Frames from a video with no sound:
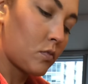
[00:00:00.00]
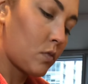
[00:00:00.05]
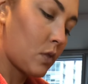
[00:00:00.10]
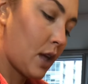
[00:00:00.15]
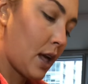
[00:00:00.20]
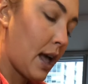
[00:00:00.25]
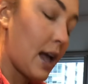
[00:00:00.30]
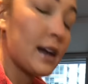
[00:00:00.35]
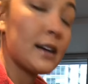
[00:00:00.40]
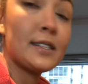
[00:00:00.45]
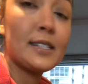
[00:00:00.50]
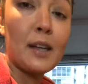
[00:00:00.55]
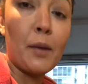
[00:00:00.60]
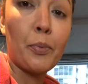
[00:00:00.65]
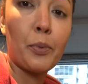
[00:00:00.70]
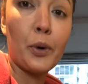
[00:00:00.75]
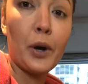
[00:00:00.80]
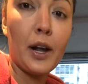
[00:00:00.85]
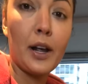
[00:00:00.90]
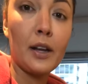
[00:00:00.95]
and
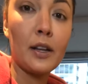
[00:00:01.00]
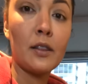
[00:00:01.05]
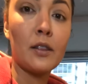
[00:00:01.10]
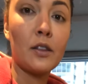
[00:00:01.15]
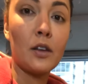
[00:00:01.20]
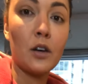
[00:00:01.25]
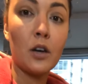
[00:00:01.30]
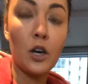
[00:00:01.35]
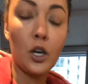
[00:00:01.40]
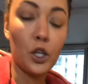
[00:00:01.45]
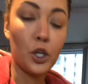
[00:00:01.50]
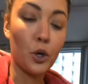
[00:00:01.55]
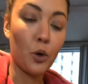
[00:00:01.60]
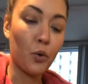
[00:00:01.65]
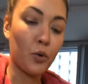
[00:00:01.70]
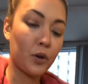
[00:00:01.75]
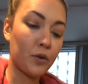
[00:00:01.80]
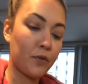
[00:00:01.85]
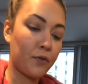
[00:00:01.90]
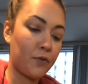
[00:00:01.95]
separate the
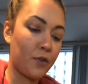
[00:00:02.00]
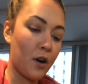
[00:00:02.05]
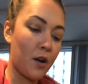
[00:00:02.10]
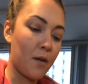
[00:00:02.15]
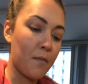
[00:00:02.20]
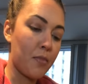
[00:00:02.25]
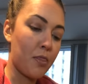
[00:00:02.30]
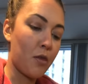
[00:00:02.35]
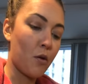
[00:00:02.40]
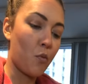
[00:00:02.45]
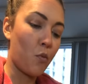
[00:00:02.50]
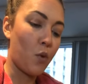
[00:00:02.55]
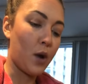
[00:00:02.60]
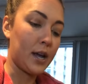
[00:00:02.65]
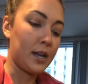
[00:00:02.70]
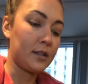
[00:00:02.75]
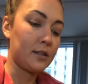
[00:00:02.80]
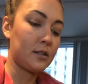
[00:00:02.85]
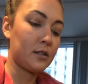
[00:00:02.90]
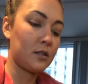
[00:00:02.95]
yolk from the
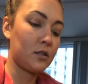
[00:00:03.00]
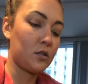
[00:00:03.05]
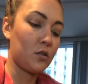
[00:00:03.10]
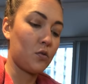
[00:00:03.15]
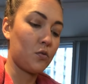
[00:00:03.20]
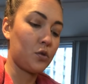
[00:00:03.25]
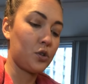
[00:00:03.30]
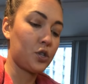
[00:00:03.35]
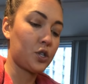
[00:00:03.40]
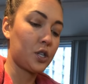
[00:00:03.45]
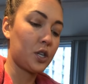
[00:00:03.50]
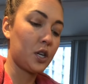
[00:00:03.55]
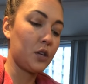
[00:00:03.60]
whites. So we're just gonna